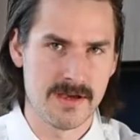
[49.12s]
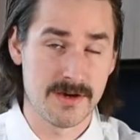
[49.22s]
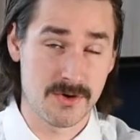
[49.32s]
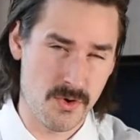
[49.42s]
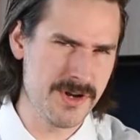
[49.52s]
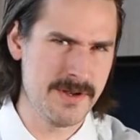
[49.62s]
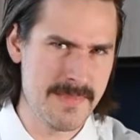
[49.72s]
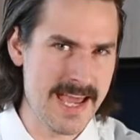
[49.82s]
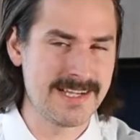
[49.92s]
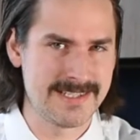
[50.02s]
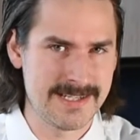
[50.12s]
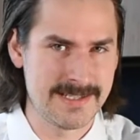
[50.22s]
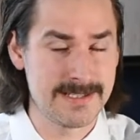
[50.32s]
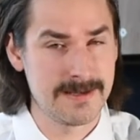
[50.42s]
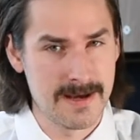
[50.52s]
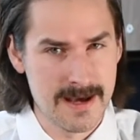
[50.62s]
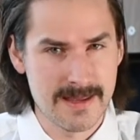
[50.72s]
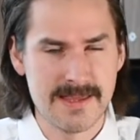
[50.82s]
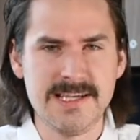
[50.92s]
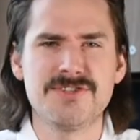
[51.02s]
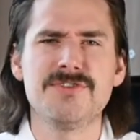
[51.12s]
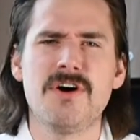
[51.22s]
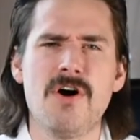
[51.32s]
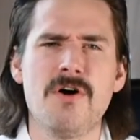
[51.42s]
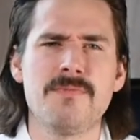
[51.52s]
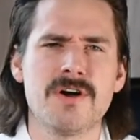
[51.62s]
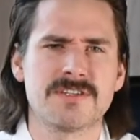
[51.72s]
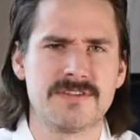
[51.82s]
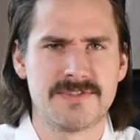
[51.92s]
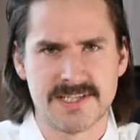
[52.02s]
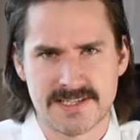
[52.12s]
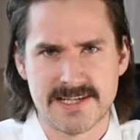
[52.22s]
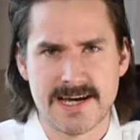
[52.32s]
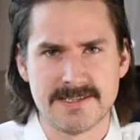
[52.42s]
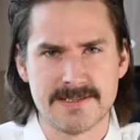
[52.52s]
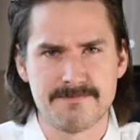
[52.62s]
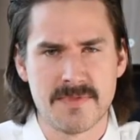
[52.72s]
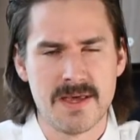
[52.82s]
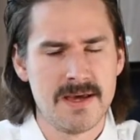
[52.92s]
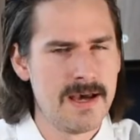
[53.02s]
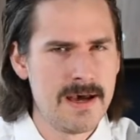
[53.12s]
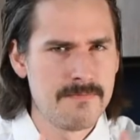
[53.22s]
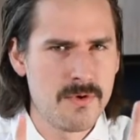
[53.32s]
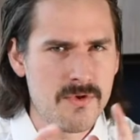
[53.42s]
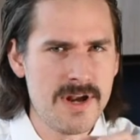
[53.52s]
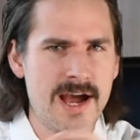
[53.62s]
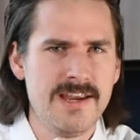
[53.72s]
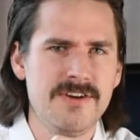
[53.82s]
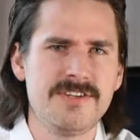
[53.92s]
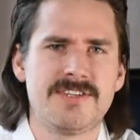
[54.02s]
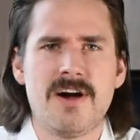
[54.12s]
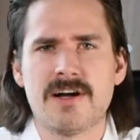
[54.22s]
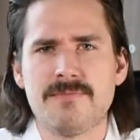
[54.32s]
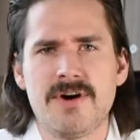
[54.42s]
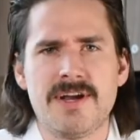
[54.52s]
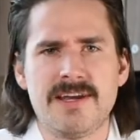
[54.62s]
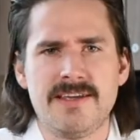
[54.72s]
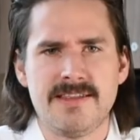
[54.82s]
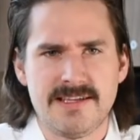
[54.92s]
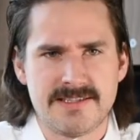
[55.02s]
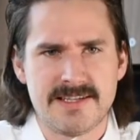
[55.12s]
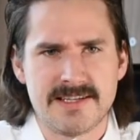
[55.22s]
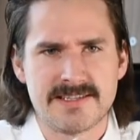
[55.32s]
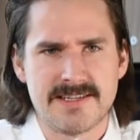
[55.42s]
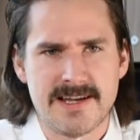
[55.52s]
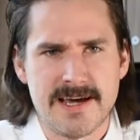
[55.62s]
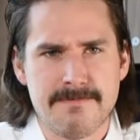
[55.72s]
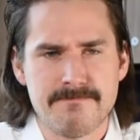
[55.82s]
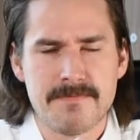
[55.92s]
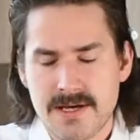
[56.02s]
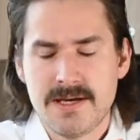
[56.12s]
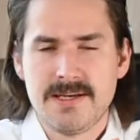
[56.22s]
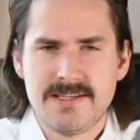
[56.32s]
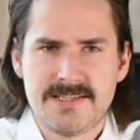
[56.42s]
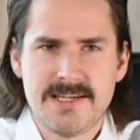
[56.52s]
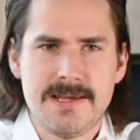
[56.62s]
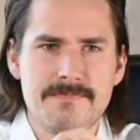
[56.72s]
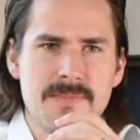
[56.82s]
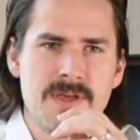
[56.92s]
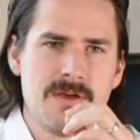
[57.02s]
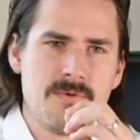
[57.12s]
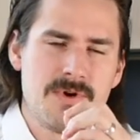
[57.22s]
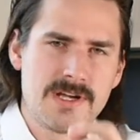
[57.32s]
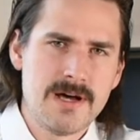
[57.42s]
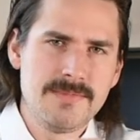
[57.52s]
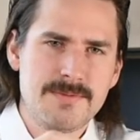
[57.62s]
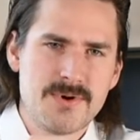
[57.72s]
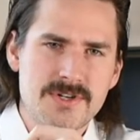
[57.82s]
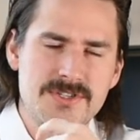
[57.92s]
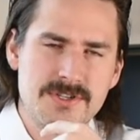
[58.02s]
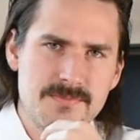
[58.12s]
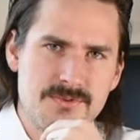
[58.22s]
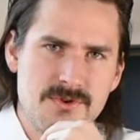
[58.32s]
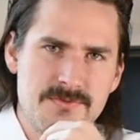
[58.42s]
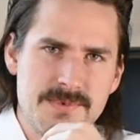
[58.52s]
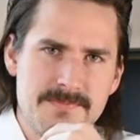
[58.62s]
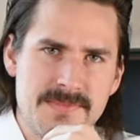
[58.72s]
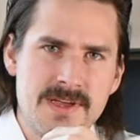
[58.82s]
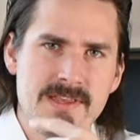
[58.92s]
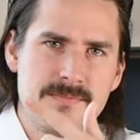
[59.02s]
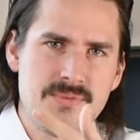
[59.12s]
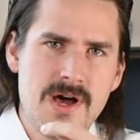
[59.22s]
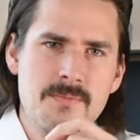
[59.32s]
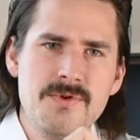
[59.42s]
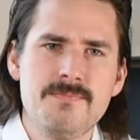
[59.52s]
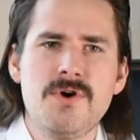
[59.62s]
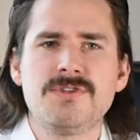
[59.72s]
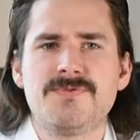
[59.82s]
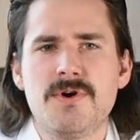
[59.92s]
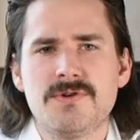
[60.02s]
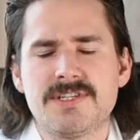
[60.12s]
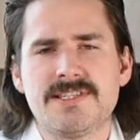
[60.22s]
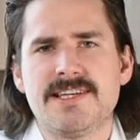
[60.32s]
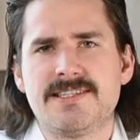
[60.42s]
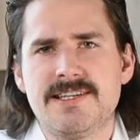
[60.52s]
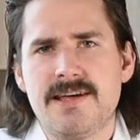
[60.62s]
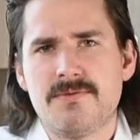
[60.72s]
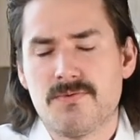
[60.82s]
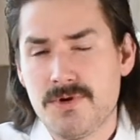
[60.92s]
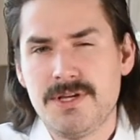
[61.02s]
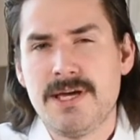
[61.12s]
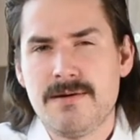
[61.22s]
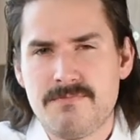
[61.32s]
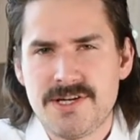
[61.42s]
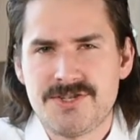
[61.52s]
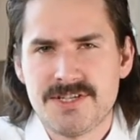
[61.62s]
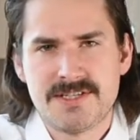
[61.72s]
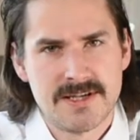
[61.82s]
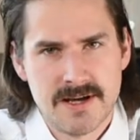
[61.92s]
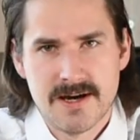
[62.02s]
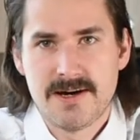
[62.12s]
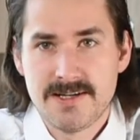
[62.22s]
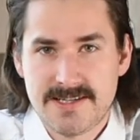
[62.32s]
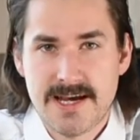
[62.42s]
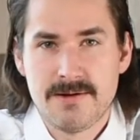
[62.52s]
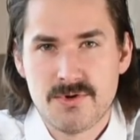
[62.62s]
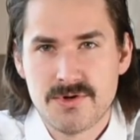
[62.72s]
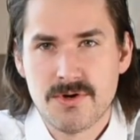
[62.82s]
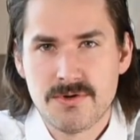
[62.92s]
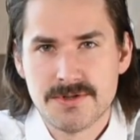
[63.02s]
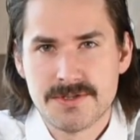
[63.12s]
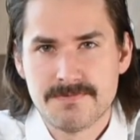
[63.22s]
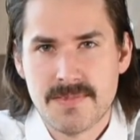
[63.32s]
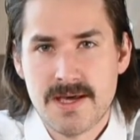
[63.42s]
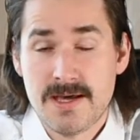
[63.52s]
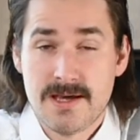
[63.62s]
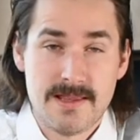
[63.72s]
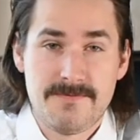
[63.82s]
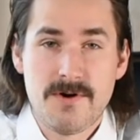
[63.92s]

According to magazines, these are the hallmarks of success. But we're not here to talk about any of these things today. You see, when it comes to personal improvement, the problem with most folks is they set really ambitious, unattainable goals, and they